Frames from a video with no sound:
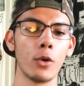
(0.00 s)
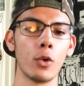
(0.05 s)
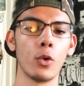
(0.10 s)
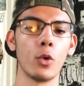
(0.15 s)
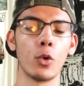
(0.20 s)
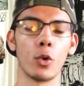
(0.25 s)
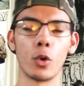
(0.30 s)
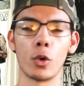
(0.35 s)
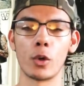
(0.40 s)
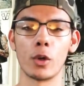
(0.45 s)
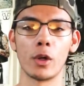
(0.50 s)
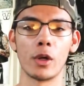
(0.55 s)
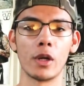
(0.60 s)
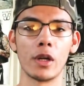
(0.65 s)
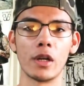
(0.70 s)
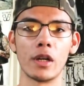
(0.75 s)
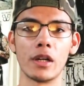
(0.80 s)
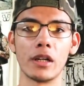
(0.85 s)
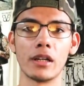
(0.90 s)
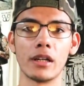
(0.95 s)

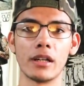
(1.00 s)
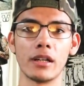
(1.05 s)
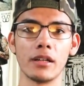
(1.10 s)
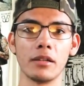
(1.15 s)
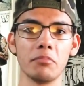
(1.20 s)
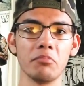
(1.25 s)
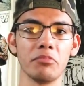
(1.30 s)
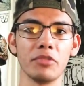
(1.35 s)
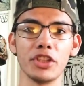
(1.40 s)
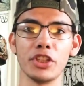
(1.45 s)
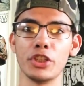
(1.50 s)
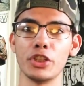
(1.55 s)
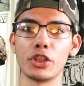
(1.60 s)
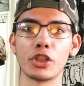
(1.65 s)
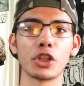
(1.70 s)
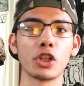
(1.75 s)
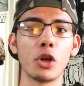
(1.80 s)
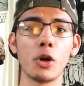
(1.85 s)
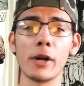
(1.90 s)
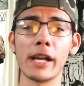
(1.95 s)
or
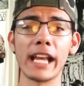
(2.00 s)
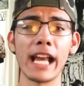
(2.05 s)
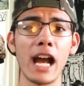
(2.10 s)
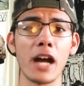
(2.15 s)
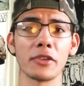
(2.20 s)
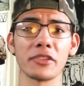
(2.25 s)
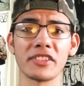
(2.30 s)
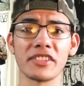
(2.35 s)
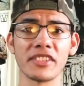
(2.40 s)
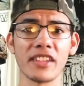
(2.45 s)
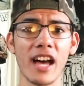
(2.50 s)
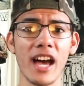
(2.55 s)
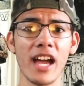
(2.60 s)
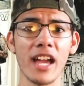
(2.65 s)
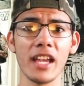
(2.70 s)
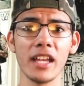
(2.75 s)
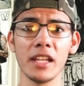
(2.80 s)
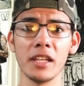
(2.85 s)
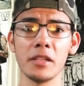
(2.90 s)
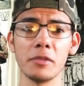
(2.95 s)
you're going
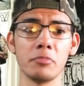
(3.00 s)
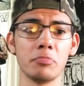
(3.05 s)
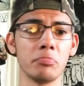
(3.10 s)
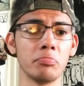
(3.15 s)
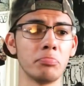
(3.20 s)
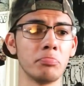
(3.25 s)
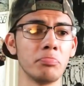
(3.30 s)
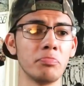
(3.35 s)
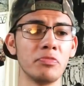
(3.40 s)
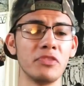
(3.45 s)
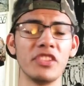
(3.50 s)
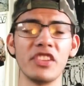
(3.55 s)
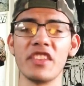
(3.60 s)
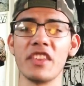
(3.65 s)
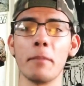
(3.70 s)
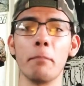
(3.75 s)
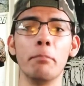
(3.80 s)
outside to the